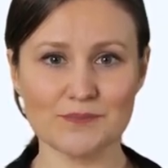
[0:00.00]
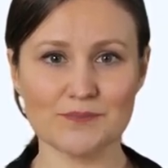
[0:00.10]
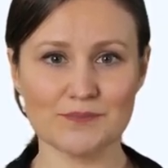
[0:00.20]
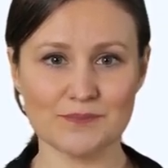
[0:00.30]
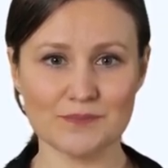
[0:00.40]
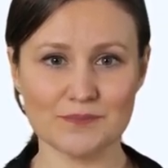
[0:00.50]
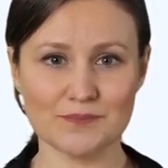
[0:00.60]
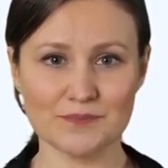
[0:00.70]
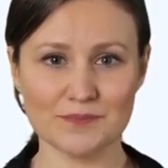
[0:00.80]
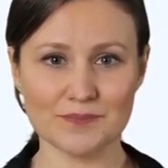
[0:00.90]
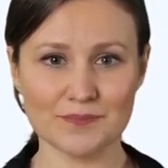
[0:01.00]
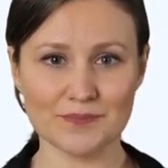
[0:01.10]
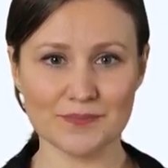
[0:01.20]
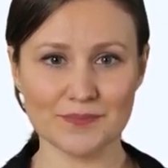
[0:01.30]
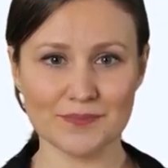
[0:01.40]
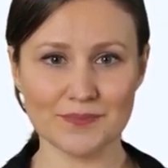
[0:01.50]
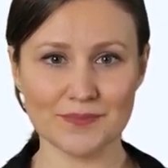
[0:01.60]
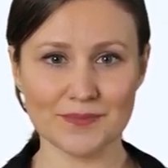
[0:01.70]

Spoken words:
(no one is talking)